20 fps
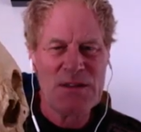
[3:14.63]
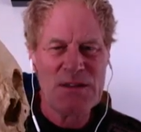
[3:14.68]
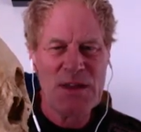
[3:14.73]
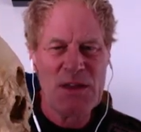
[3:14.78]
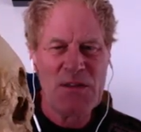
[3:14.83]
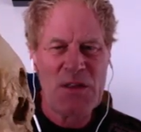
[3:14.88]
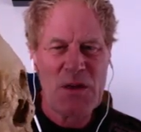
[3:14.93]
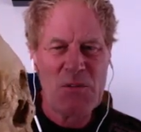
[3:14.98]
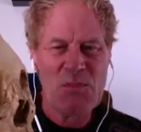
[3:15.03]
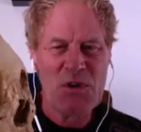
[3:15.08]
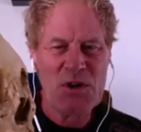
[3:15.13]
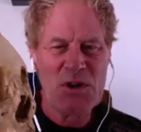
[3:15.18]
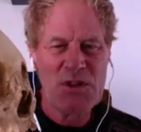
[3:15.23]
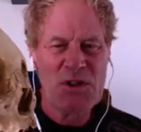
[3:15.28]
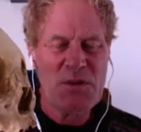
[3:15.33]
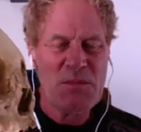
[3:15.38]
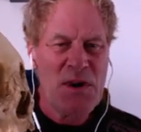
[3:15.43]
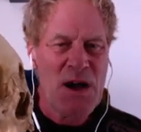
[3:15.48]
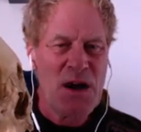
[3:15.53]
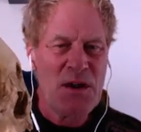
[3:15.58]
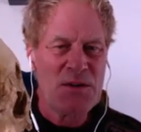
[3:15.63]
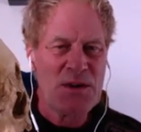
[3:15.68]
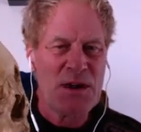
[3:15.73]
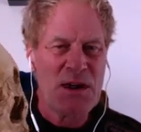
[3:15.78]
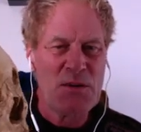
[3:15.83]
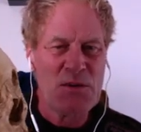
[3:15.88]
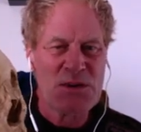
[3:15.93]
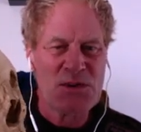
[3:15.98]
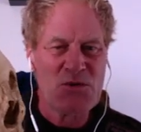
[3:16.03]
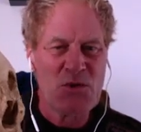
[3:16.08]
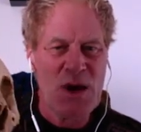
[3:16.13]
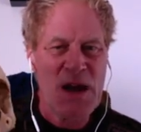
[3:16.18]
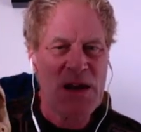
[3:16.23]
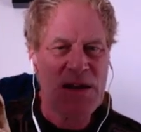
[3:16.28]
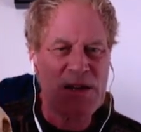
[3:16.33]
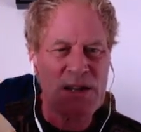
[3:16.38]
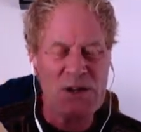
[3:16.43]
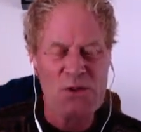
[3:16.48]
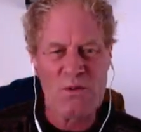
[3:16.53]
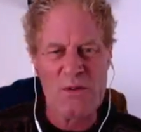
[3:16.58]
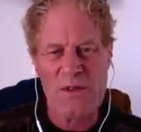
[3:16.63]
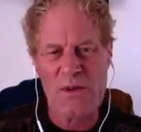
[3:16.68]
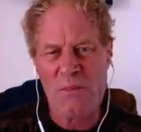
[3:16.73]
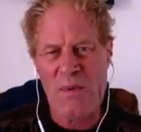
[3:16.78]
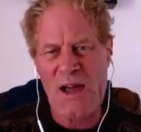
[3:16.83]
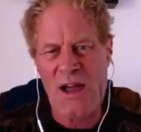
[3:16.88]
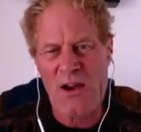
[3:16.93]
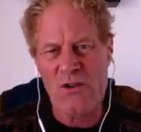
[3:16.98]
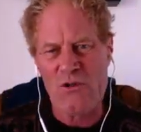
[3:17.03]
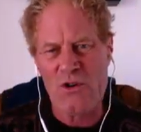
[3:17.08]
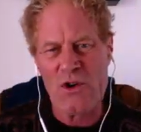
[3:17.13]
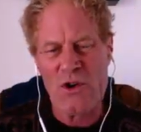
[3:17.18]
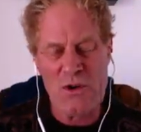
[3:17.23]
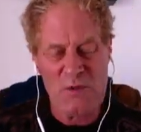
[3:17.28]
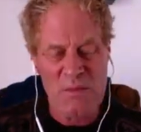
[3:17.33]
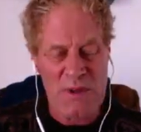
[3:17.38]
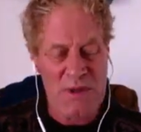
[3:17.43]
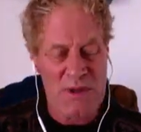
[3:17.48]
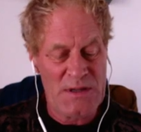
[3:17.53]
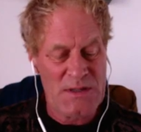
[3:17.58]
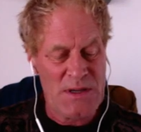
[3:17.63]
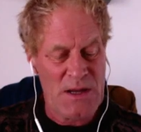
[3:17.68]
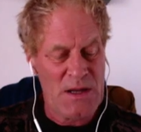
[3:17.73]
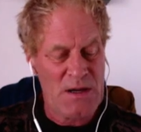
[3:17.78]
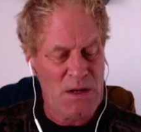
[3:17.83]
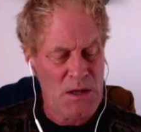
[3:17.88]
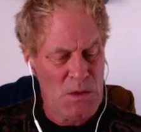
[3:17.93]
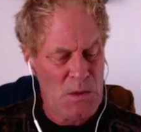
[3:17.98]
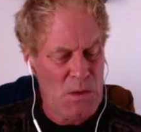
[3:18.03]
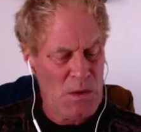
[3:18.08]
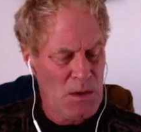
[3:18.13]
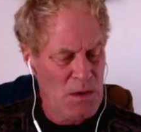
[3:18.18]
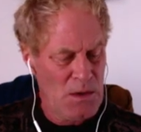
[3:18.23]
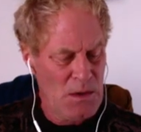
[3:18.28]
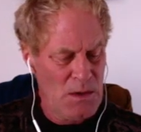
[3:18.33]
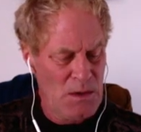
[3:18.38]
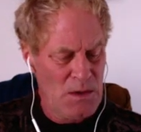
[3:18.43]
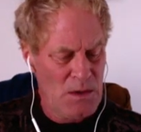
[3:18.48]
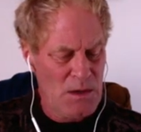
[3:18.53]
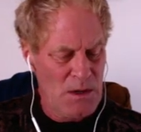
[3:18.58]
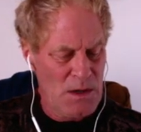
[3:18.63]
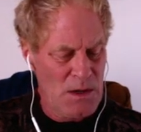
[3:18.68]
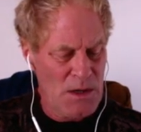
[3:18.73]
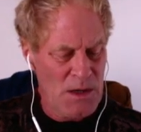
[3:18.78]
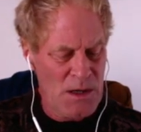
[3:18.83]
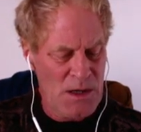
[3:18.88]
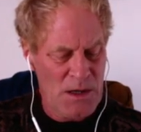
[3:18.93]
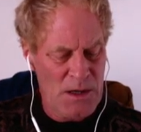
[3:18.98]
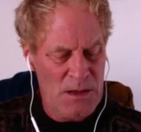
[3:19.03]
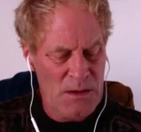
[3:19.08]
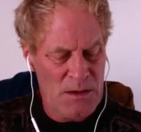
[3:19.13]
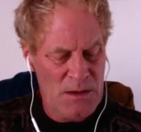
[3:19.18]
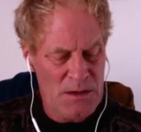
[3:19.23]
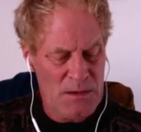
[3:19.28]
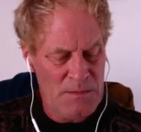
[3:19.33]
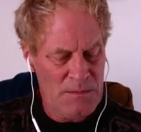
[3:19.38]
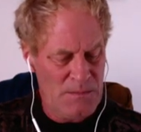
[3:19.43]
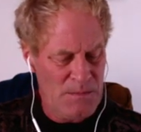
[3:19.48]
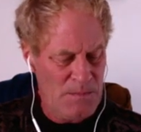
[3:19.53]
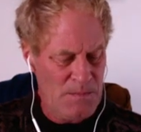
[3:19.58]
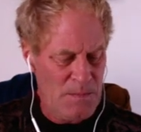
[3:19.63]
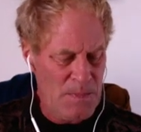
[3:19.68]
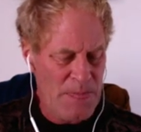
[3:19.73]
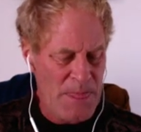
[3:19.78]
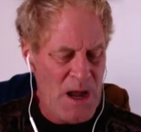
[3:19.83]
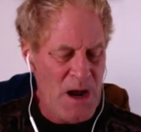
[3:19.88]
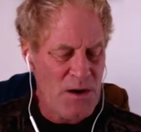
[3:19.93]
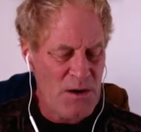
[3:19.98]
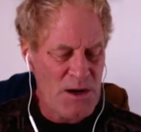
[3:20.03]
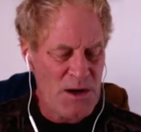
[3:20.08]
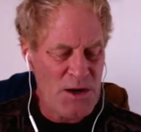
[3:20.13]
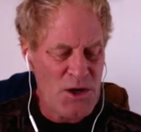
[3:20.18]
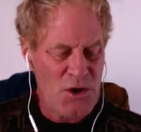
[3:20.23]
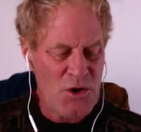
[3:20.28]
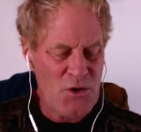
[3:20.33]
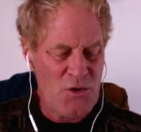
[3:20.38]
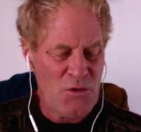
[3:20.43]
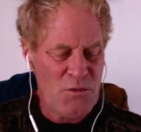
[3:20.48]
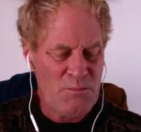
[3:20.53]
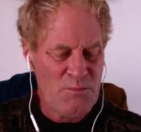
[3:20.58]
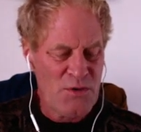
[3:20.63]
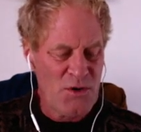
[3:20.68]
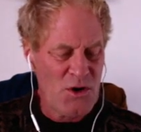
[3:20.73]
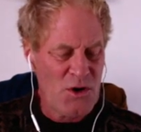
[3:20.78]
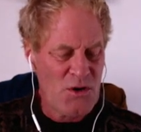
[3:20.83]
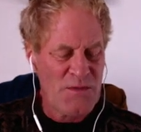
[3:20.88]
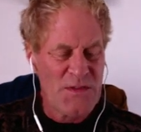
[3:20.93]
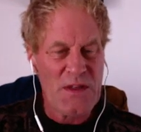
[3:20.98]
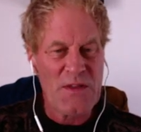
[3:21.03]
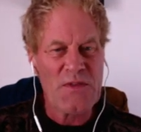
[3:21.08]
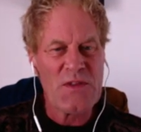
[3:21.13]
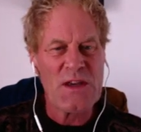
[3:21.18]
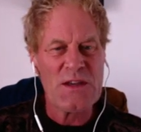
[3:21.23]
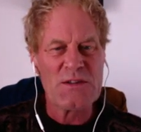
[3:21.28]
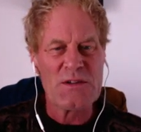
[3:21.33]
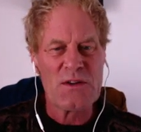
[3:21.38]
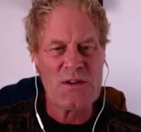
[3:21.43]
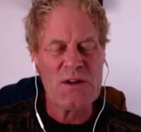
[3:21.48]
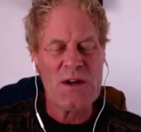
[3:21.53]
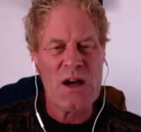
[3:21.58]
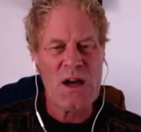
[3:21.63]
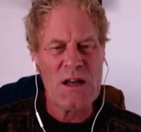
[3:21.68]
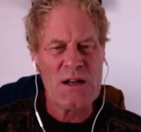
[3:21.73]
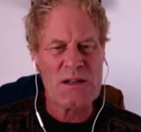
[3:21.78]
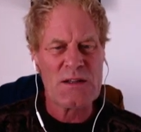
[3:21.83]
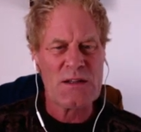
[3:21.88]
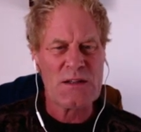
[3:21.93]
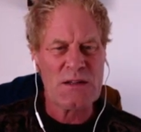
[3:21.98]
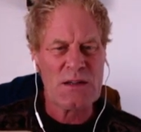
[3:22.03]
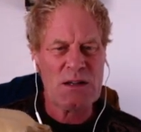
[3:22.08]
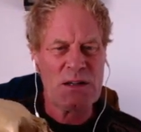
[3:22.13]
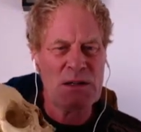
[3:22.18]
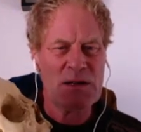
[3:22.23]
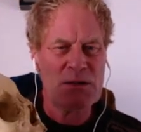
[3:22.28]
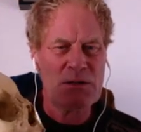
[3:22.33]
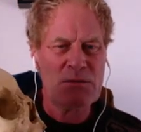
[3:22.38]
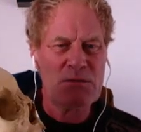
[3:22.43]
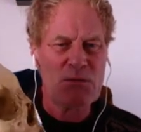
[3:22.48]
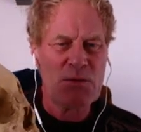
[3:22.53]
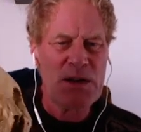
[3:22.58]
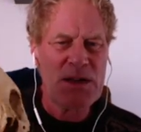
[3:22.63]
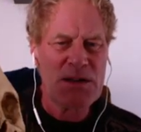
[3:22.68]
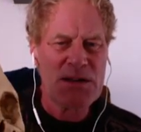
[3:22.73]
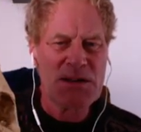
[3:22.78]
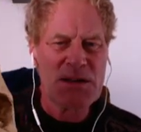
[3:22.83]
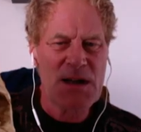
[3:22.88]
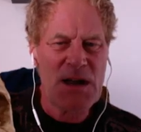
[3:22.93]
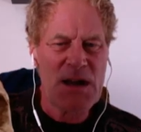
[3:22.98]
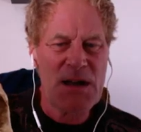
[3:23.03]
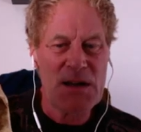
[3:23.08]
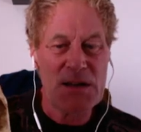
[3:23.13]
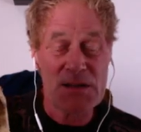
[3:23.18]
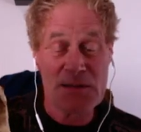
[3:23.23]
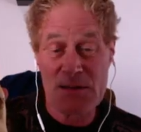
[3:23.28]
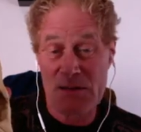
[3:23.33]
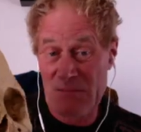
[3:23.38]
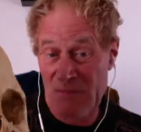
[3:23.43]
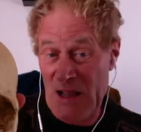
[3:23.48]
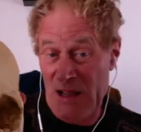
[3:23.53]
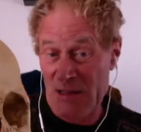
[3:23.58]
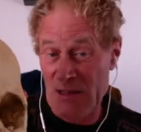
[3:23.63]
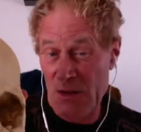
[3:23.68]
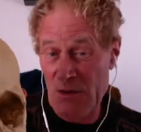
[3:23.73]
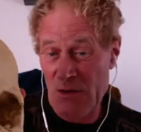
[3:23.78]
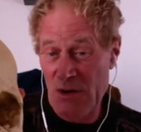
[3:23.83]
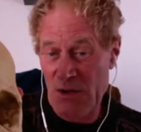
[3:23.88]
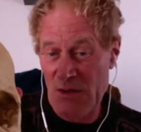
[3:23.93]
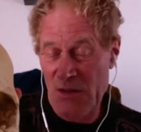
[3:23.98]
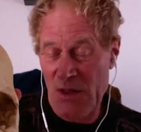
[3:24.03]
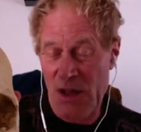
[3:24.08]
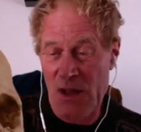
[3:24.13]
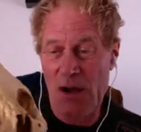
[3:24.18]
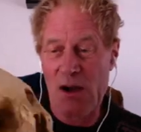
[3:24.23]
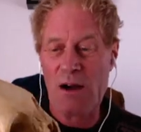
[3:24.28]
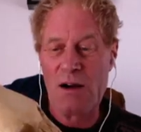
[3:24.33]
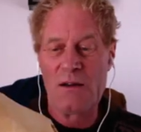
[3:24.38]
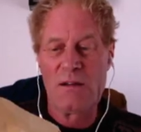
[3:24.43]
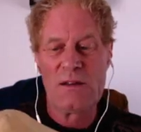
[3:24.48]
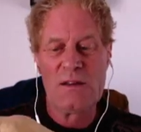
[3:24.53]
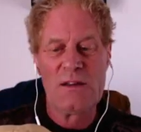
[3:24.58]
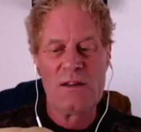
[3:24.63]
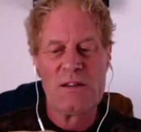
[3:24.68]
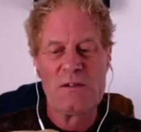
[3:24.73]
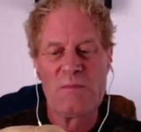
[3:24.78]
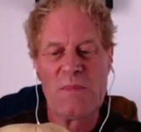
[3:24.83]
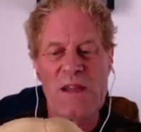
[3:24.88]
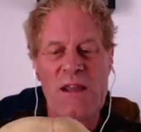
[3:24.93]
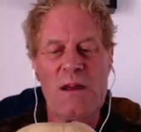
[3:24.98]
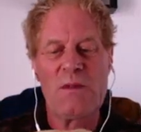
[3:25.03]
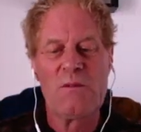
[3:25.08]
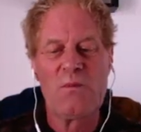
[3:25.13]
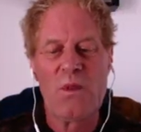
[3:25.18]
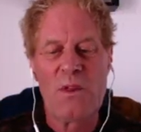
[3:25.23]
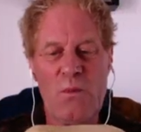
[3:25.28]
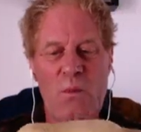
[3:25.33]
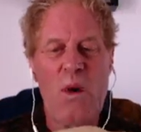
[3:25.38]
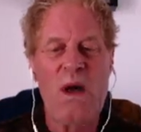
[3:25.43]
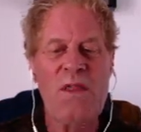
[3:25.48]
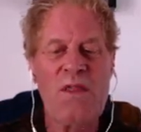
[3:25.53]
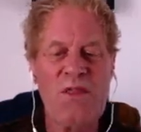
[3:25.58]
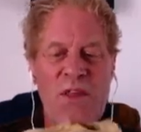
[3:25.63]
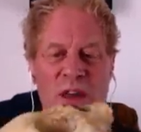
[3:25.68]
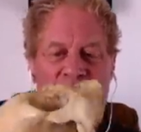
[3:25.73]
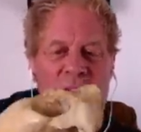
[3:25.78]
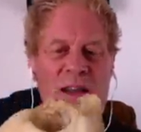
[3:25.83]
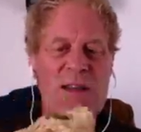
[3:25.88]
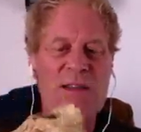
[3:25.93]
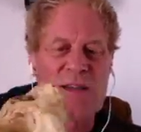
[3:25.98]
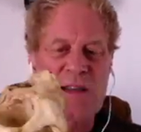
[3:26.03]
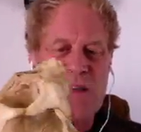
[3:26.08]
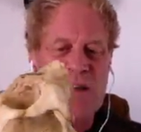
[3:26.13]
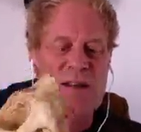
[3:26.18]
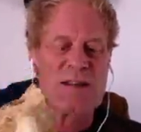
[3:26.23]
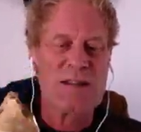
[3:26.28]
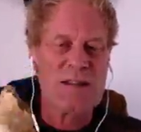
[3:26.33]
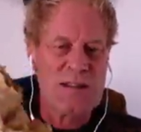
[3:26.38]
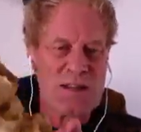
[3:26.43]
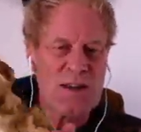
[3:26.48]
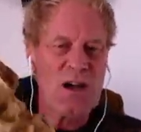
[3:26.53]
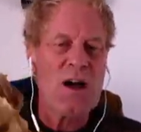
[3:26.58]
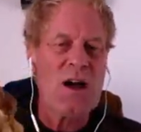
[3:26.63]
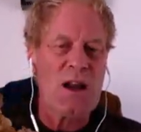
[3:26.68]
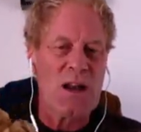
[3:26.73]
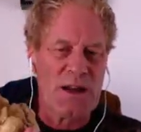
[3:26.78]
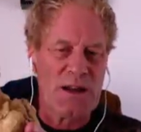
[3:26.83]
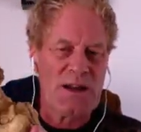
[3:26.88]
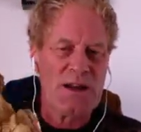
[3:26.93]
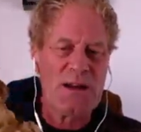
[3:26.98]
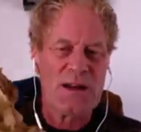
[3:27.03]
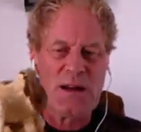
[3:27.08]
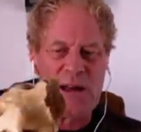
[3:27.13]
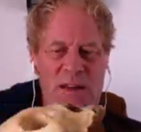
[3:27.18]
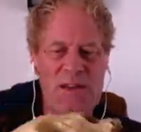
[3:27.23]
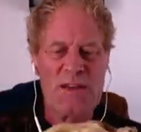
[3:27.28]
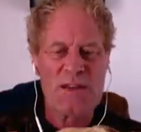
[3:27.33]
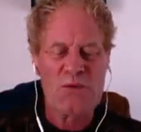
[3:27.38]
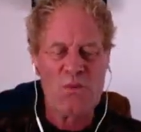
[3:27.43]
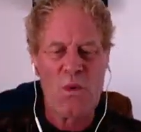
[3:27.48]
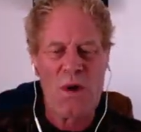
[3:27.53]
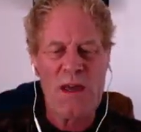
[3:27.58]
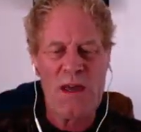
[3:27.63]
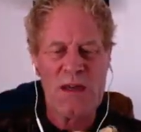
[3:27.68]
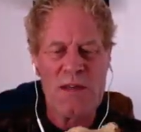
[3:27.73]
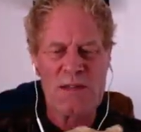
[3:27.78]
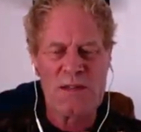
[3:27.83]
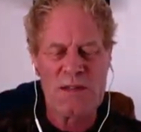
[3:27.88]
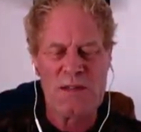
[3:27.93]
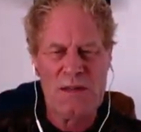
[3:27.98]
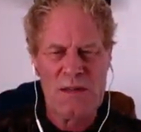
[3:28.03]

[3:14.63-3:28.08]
then they pulled them out, and I was dragged into the back room, and they said, how can you prove that these are not real skulls? That's how good they are. Because the one thing is that it's solid. Like, this weighs